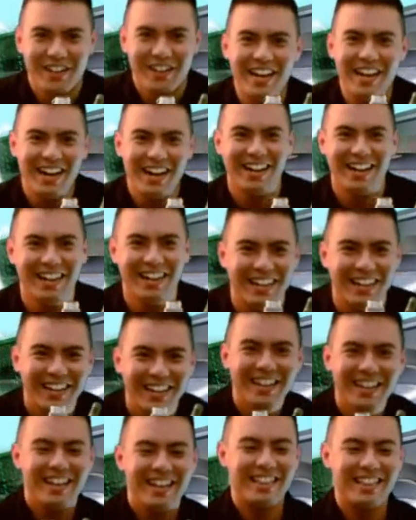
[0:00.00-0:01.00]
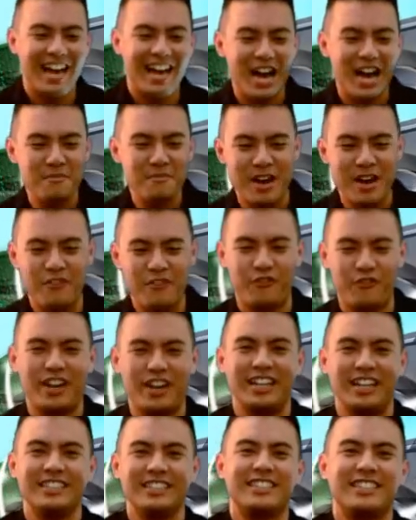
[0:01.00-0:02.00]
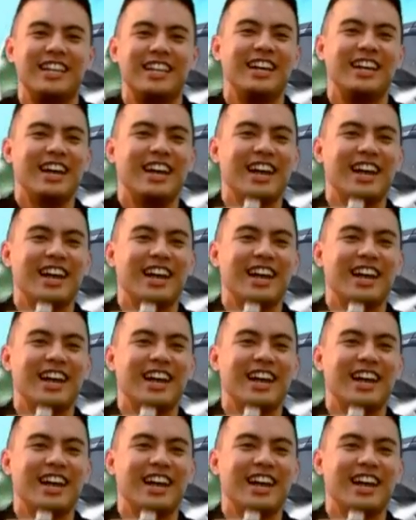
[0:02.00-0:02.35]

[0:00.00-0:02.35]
okay. That, my friends,